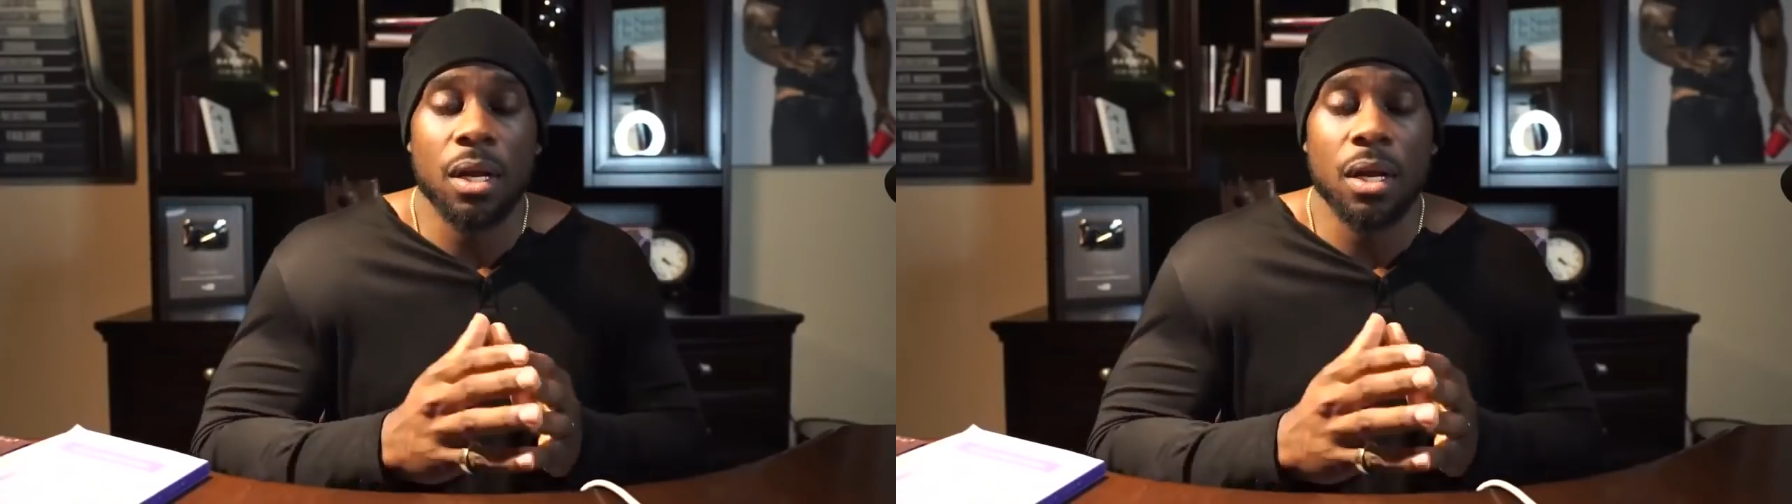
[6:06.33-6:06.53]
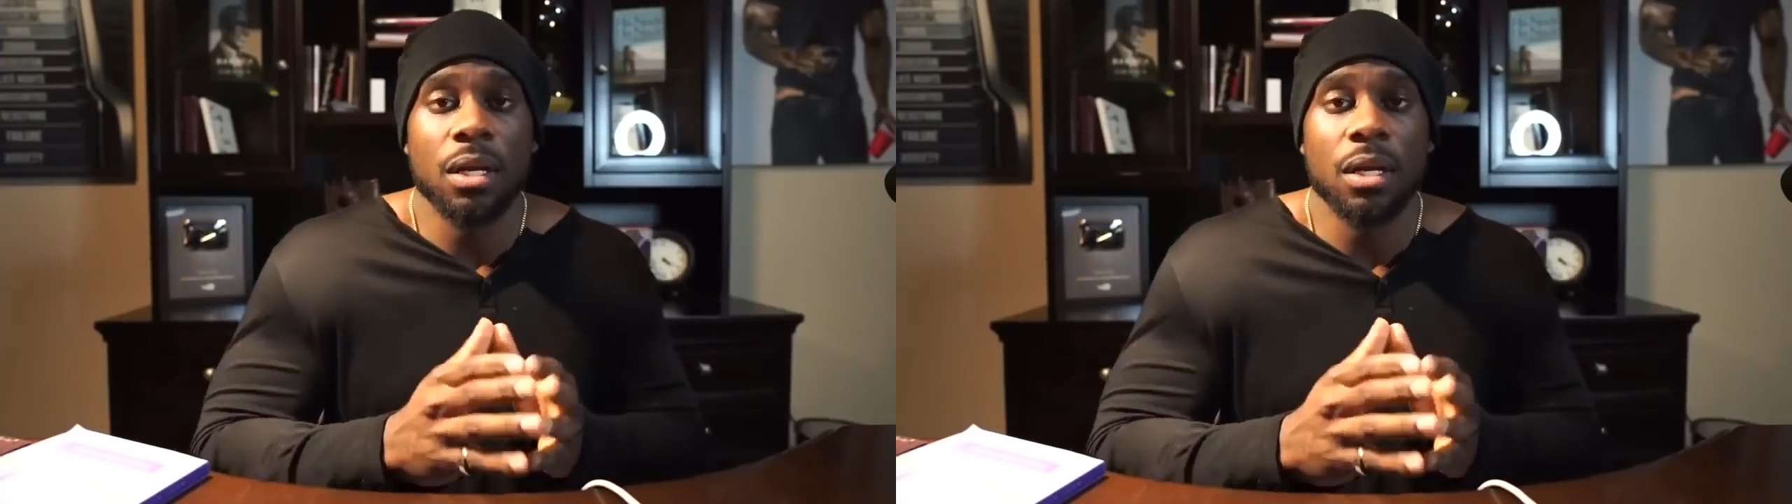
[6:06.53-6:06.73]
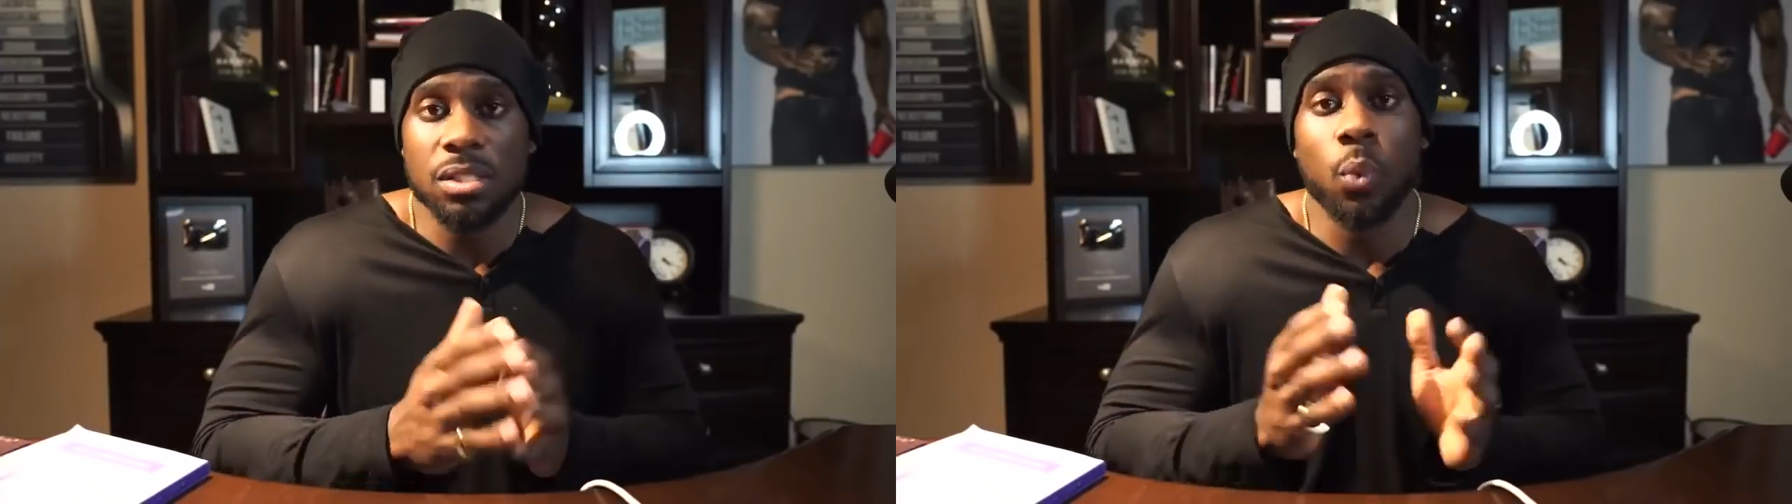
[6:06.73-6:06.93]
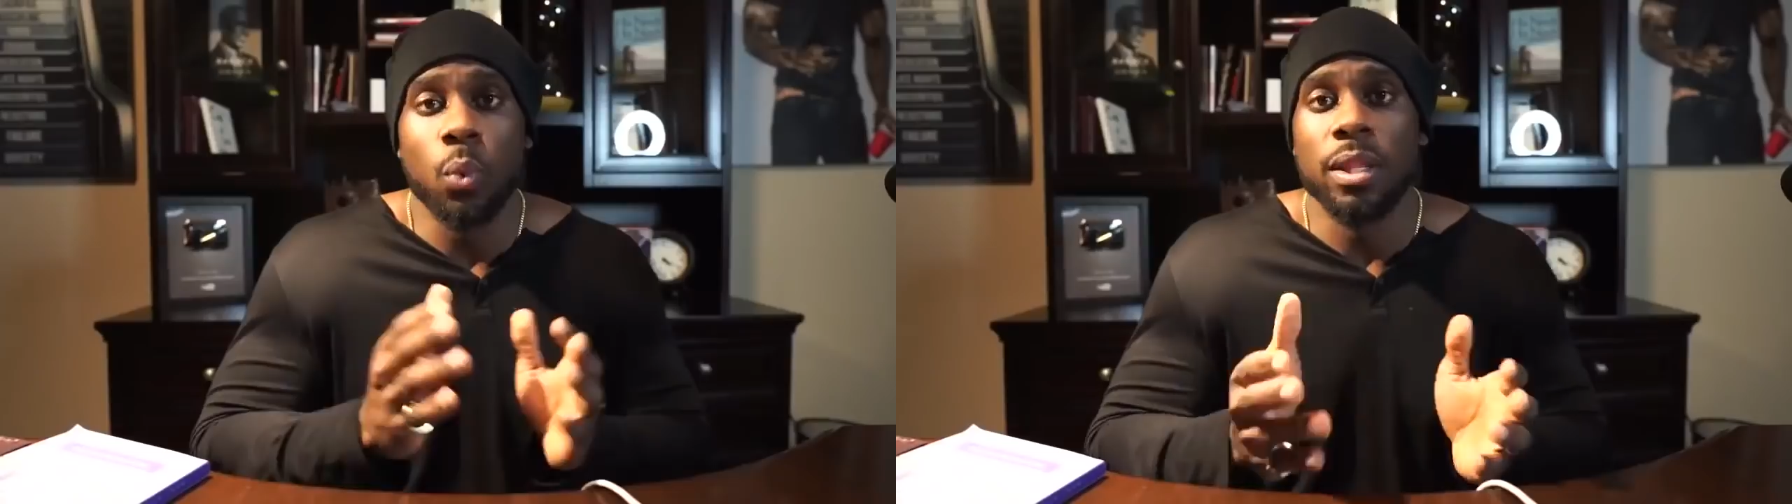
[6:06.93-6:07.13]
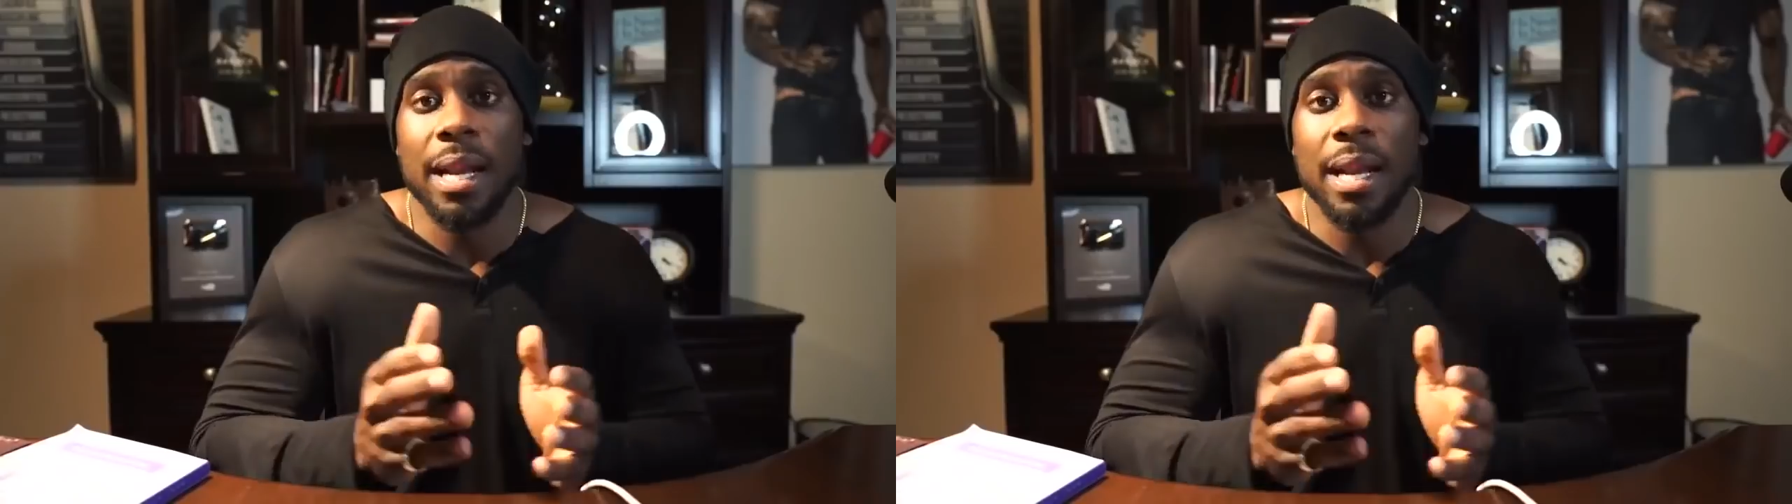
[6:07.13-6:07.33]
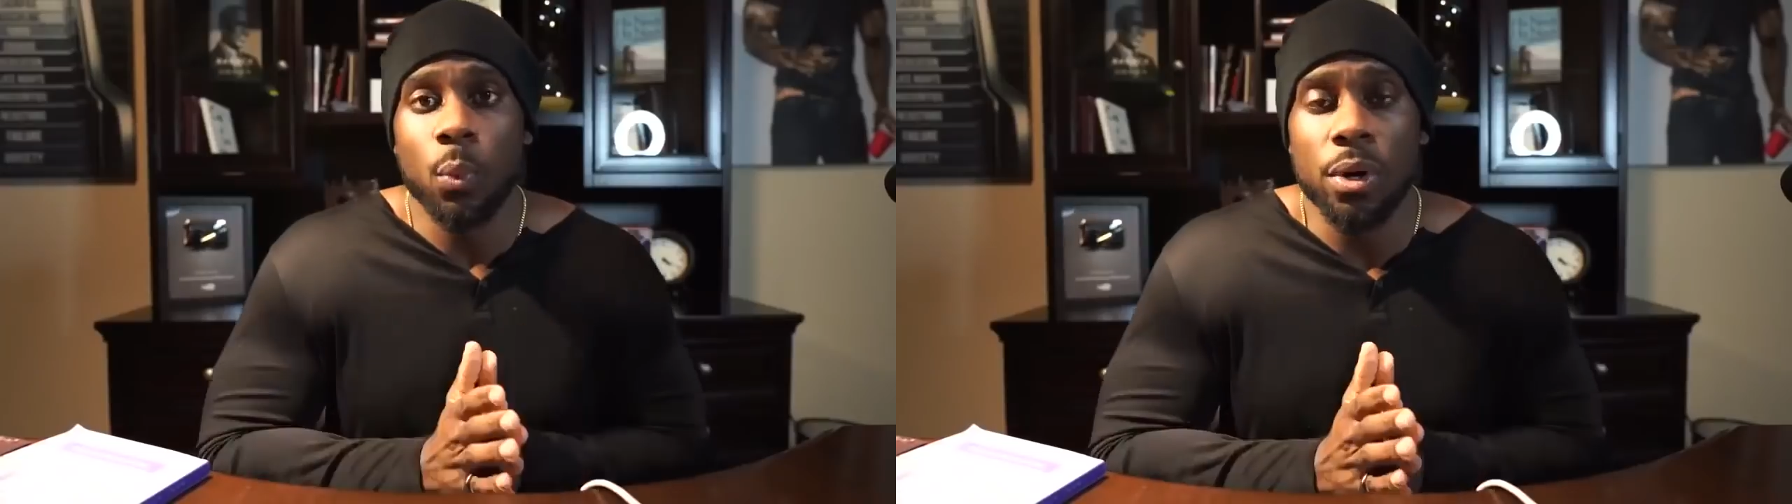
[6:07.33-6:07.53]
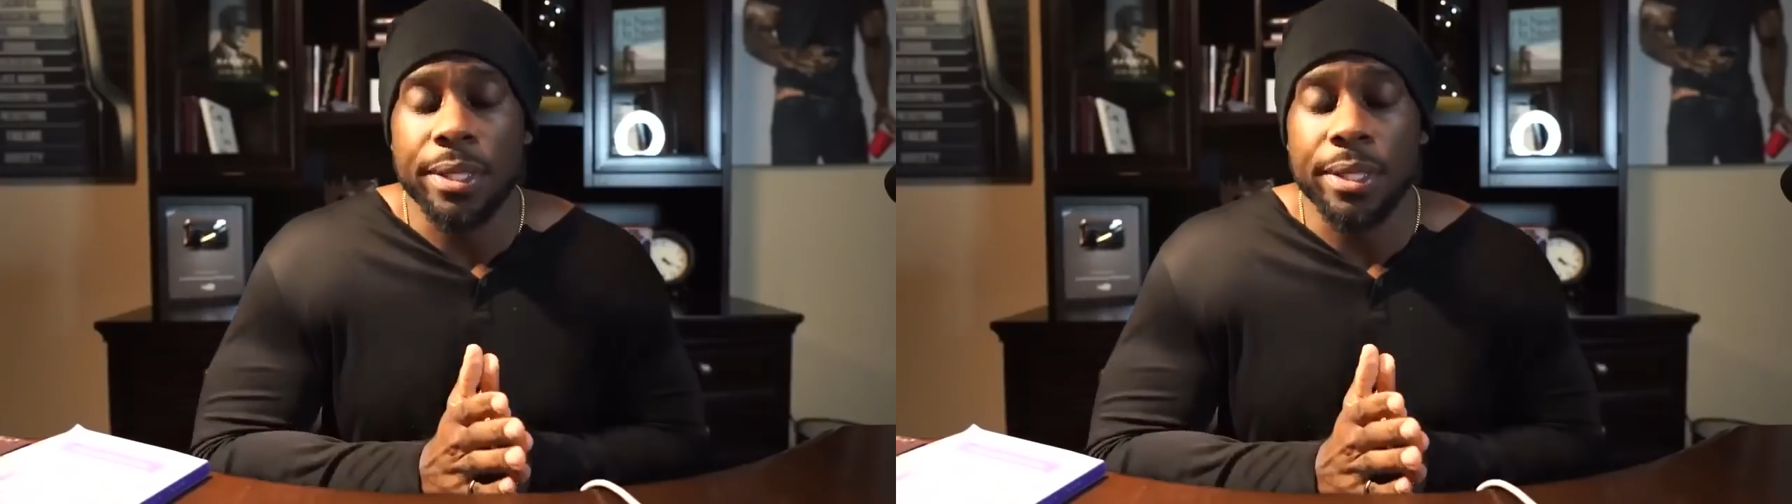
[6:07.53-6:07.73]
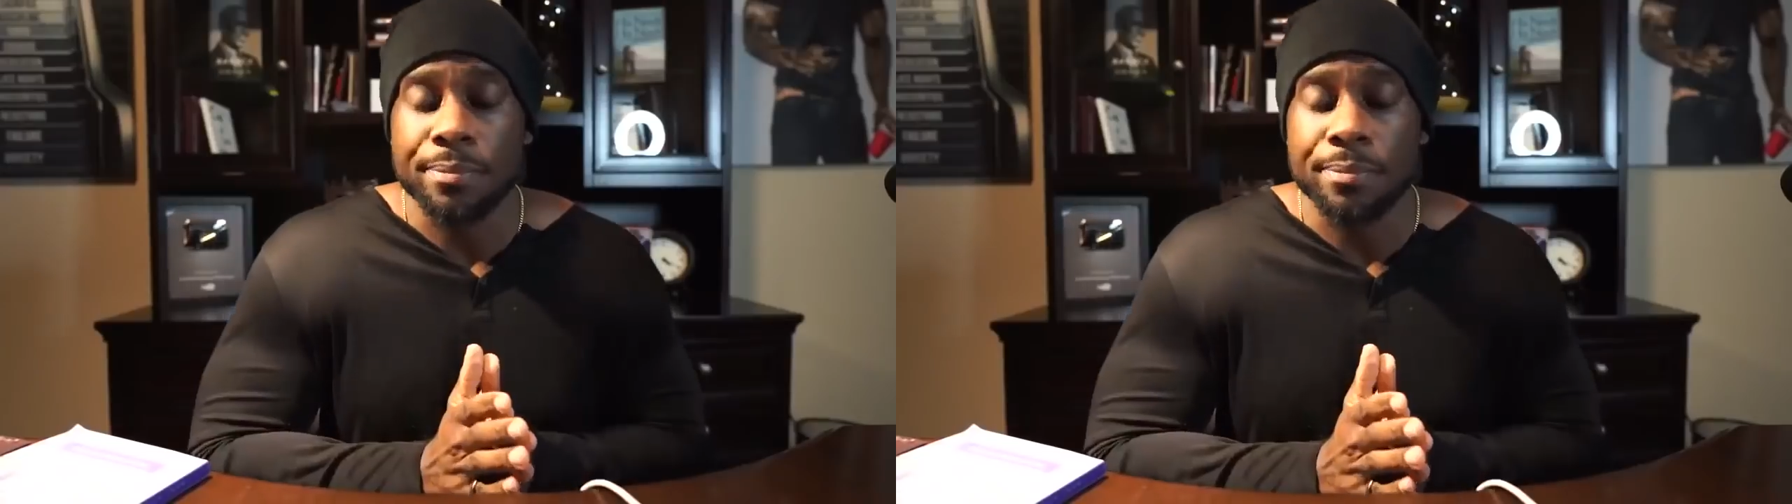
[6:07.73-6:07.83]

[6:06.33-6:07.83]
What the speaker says: is the one that I want.